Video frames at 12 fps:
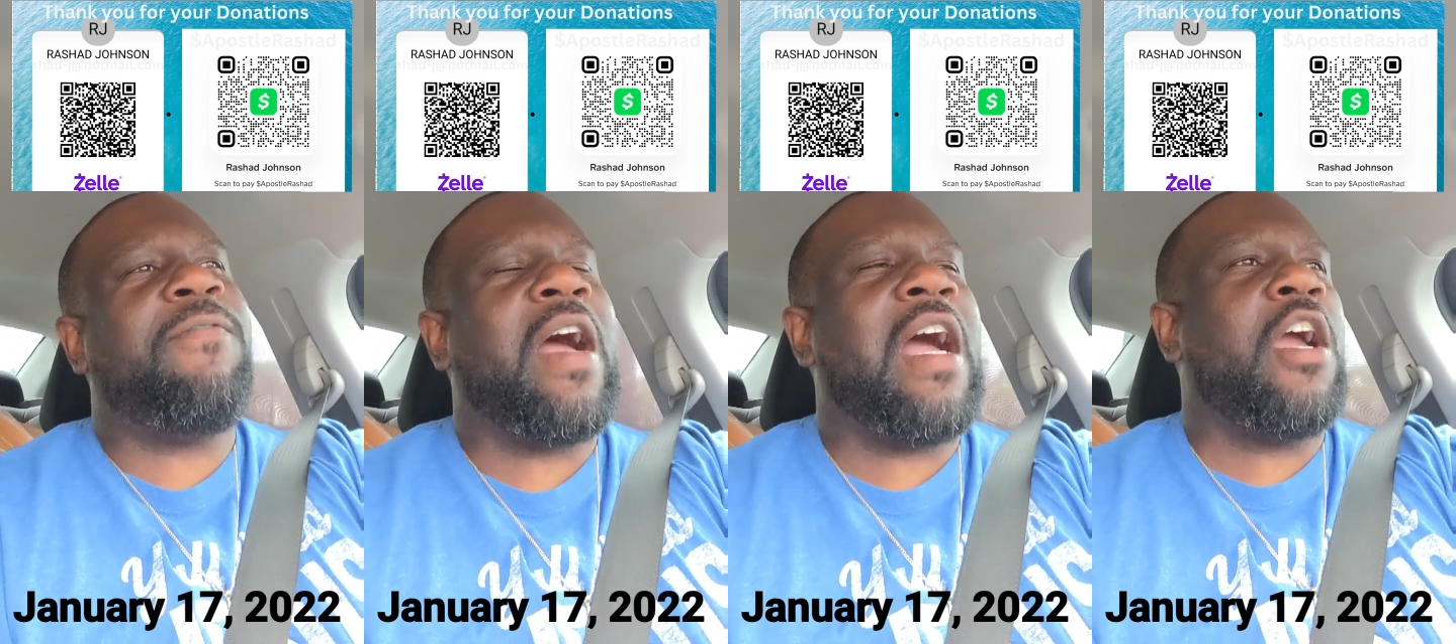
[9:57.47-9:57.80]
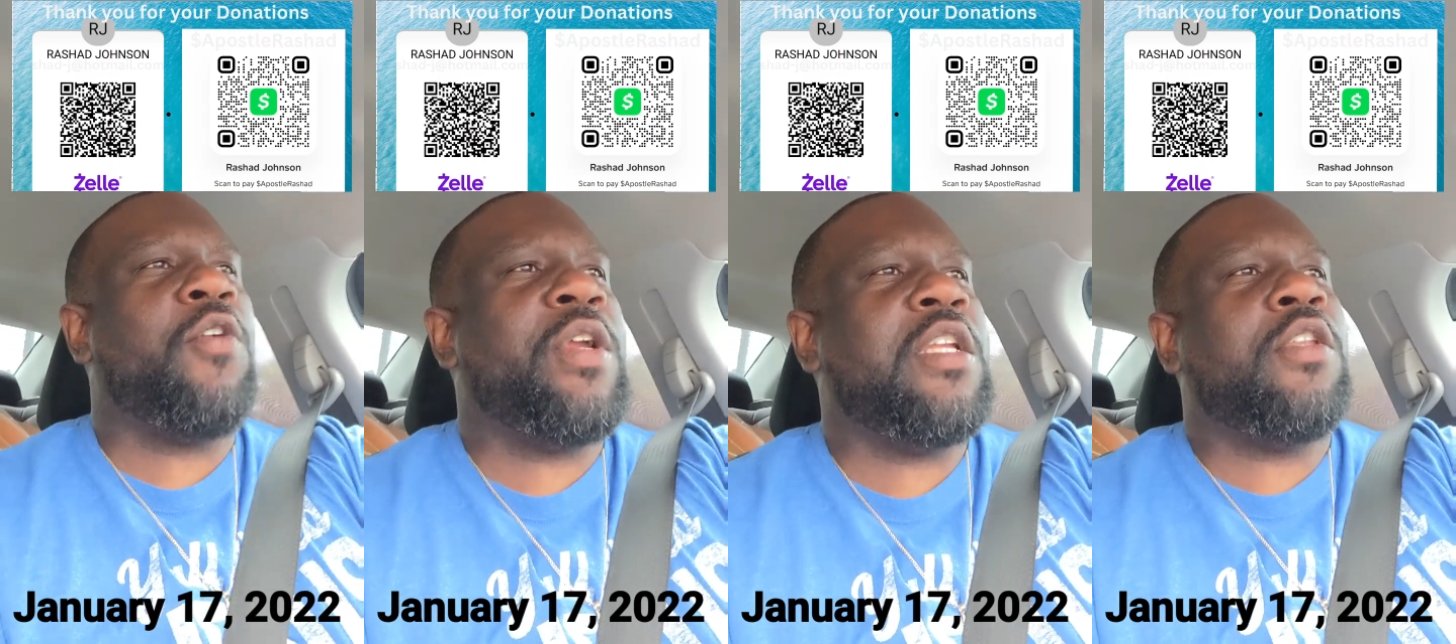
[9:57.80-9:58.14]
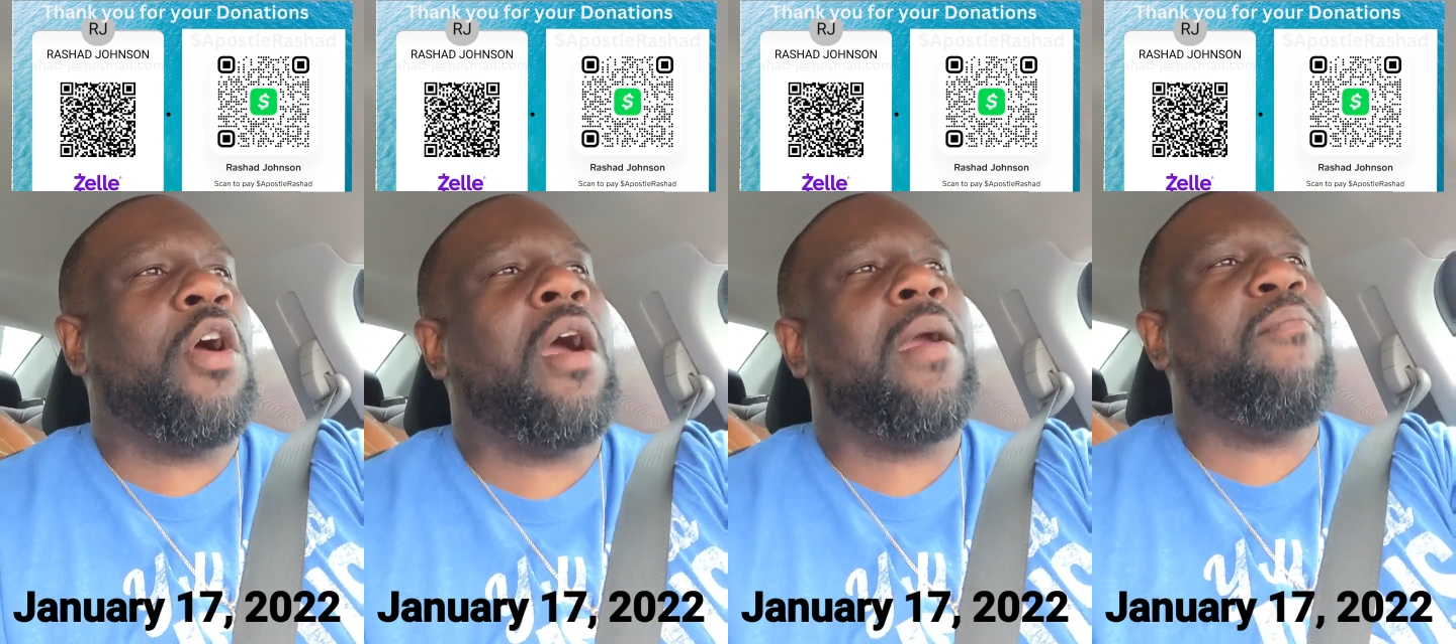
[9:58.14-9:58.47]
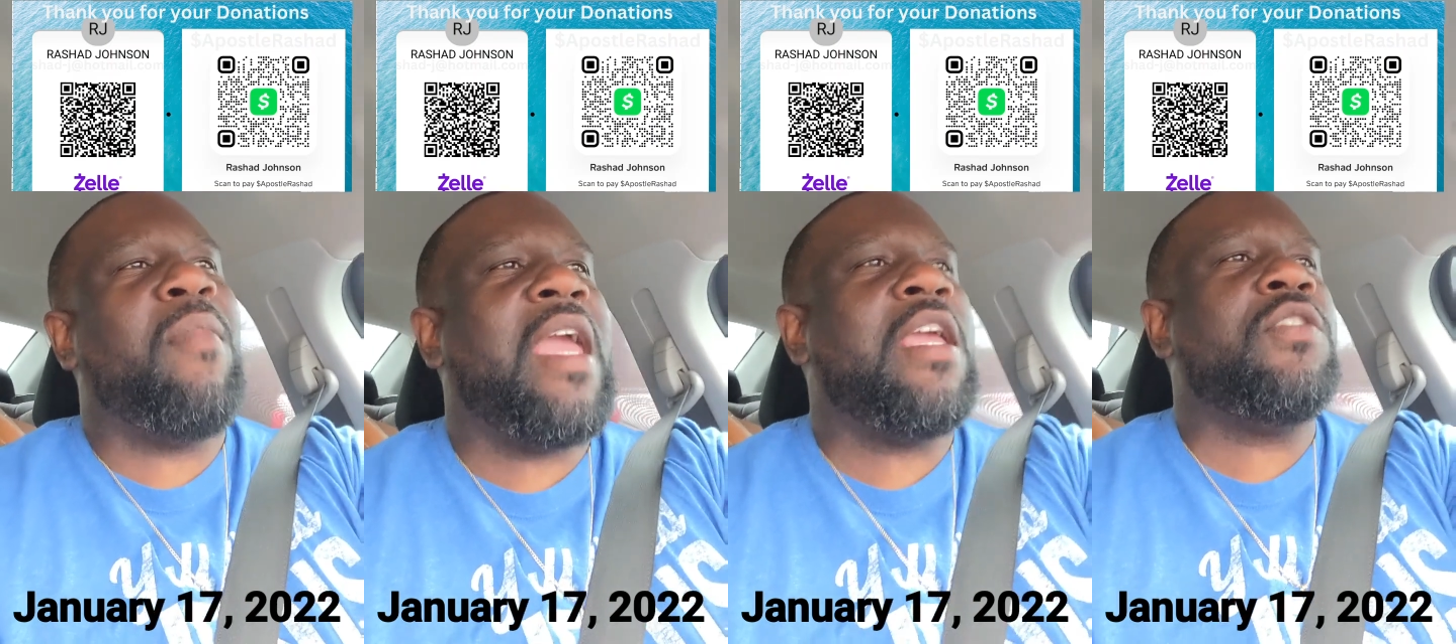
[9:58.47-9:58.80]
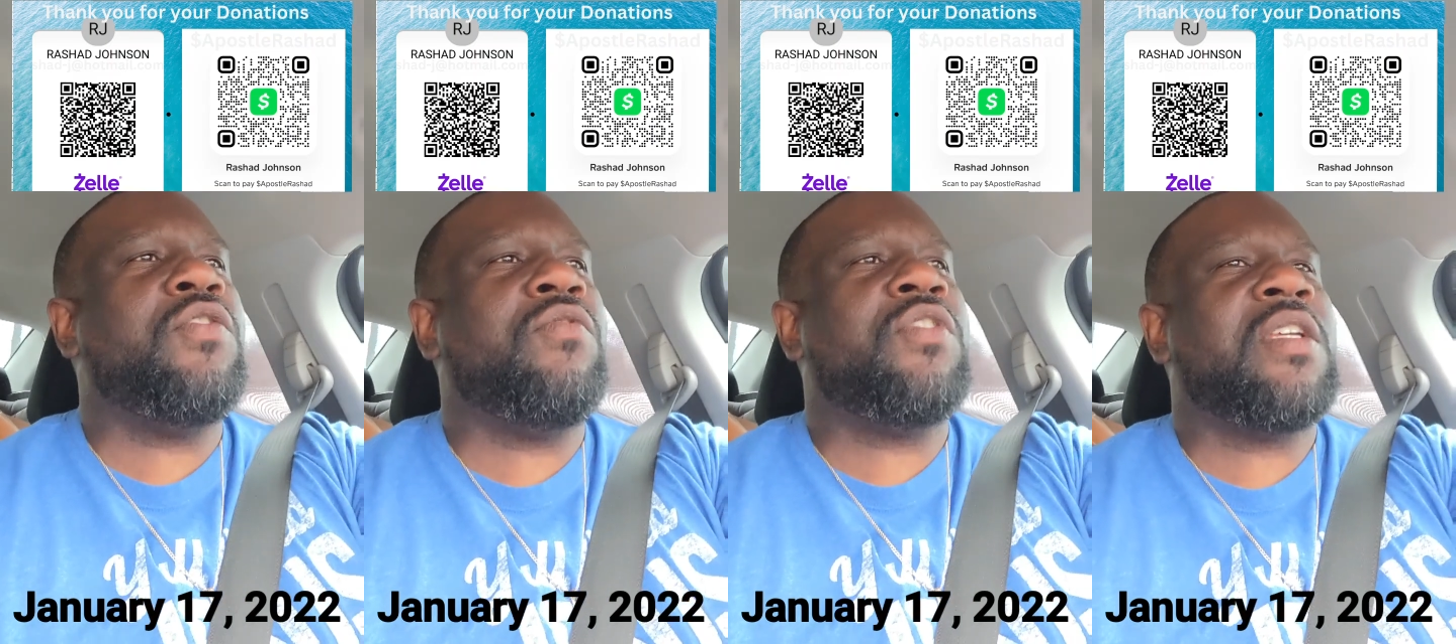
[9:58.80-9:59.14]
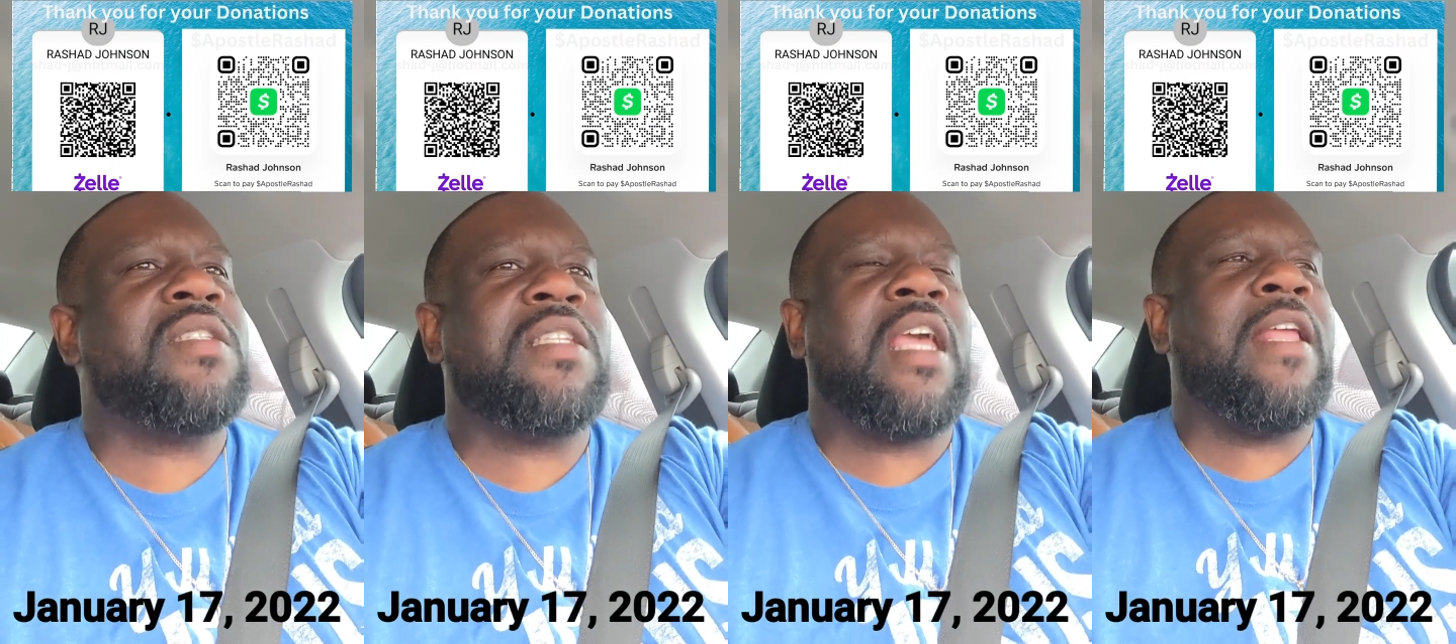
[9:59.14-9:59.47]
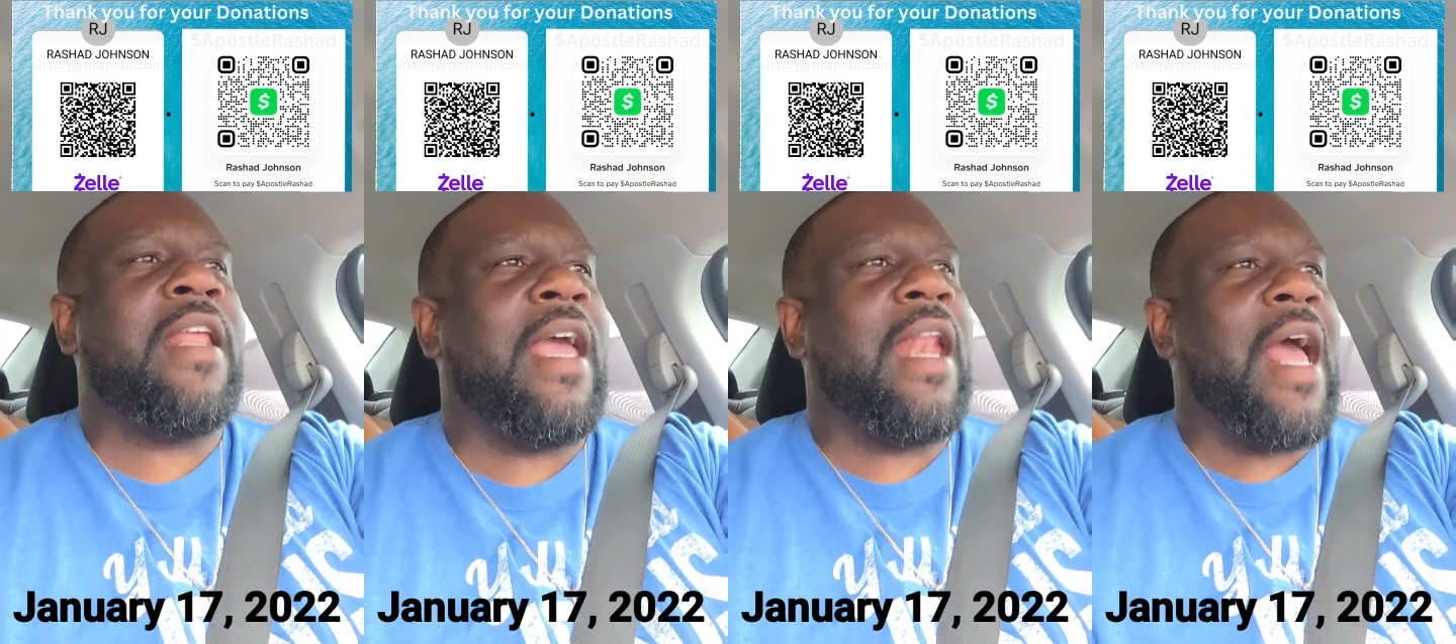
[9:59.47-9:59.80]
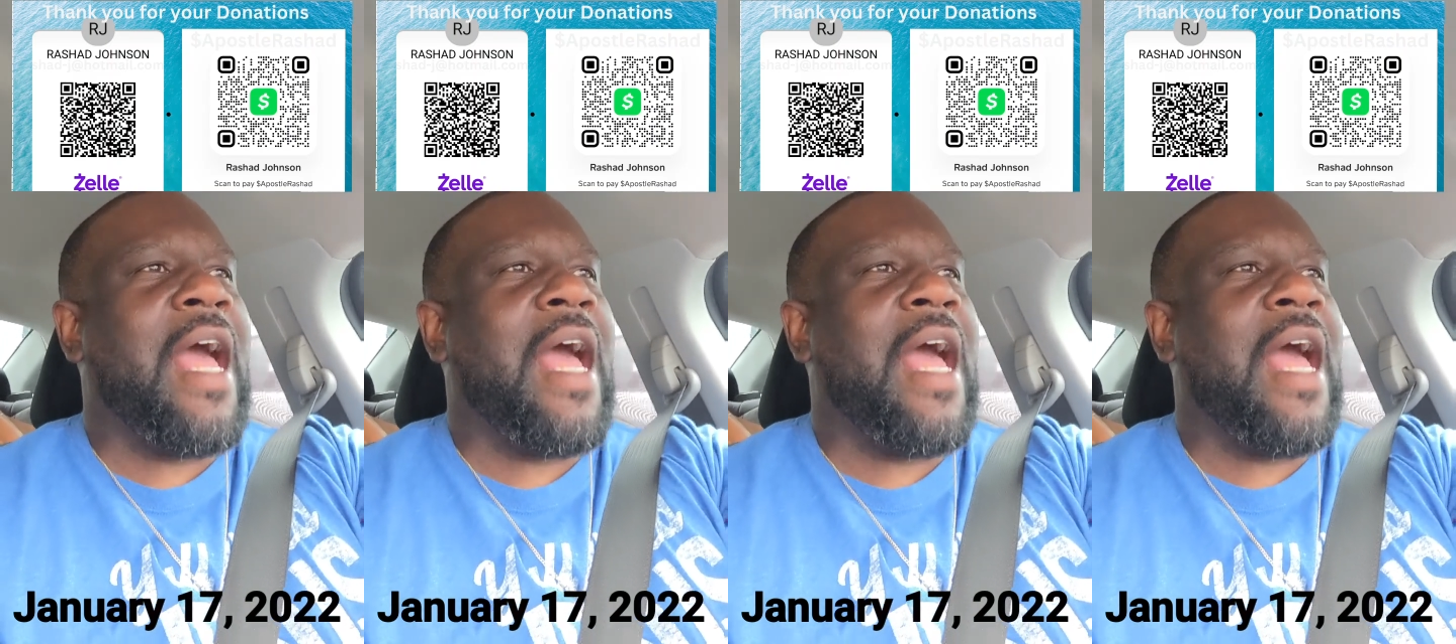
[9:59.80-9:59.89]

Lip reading: fiery dart made you just say that?